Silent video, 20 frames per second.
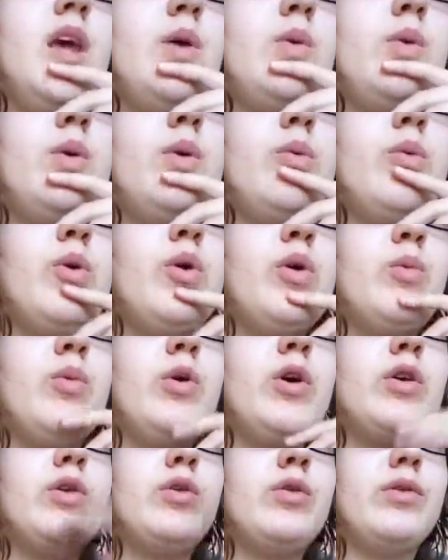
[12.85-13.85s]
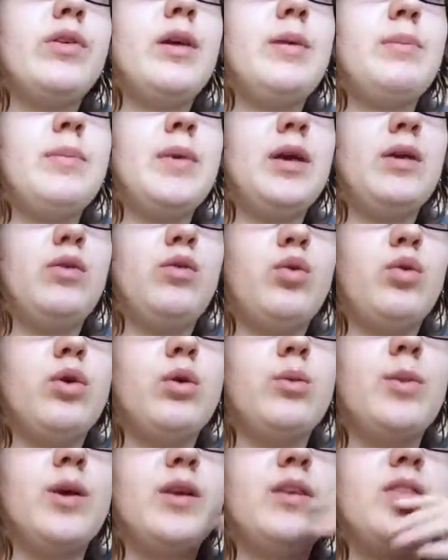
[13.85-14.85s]
And we were on one of those like big
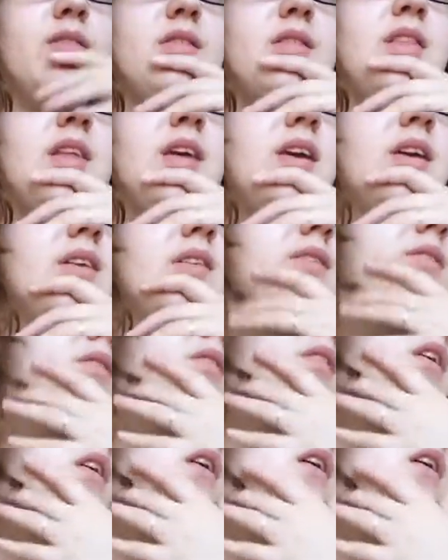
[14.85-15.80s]
tour bus things.